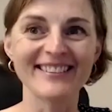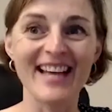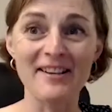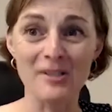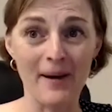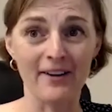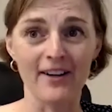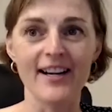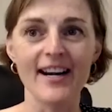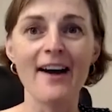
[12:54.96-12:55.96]
as a parent.
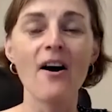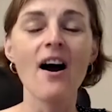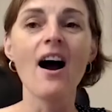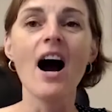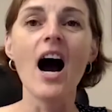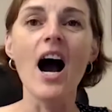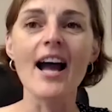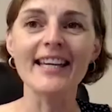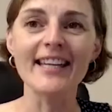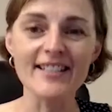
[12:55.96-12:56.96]
Now, I
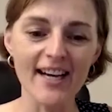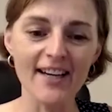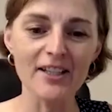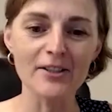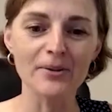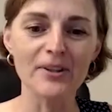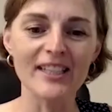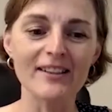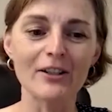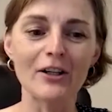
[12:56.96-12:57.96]
can tell you that
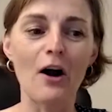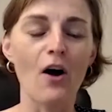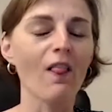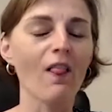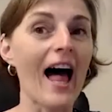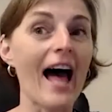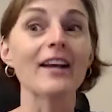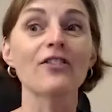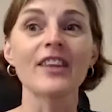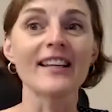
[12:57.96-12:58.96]
there are a lot of
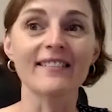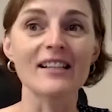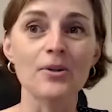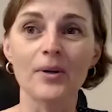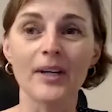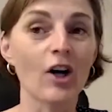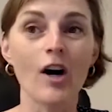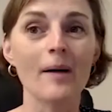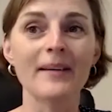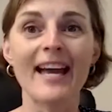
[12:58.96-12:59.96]
things that you can
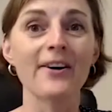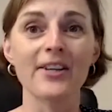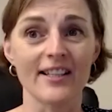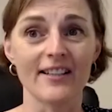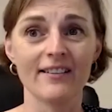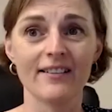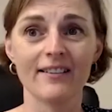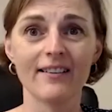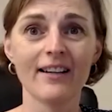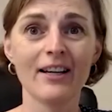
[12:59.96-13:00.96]
call me out on.
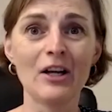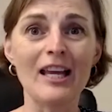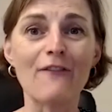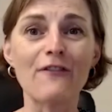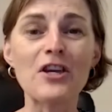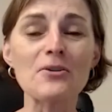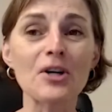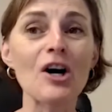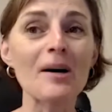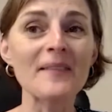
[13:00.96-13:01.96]
If you
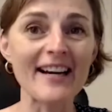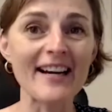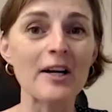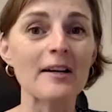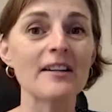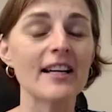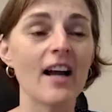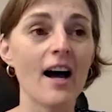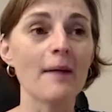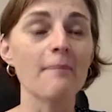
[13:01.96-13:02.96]
call me out on
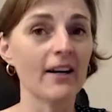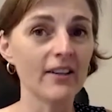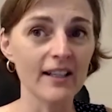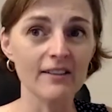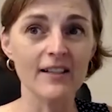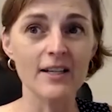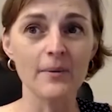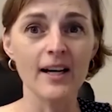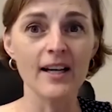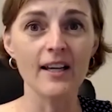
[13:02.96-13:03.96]
not parenting the right way,